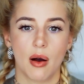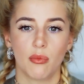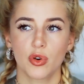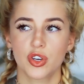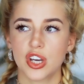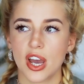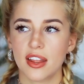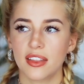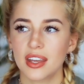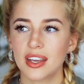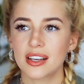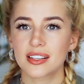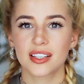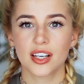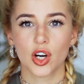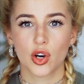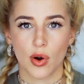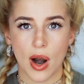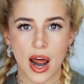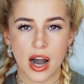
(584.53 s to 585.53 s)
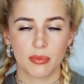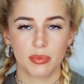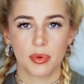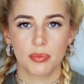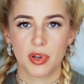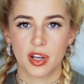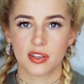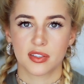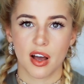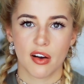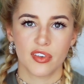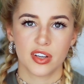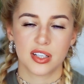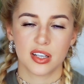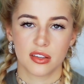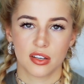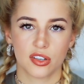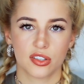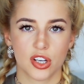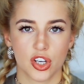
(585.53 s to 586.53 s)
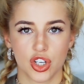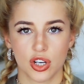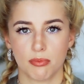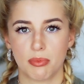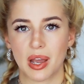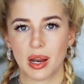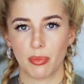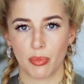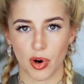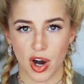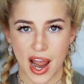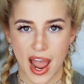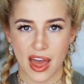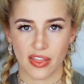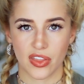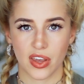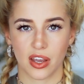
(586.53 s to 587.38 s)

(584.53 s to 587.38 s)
which I think is incredible because obviously they're such a big brand.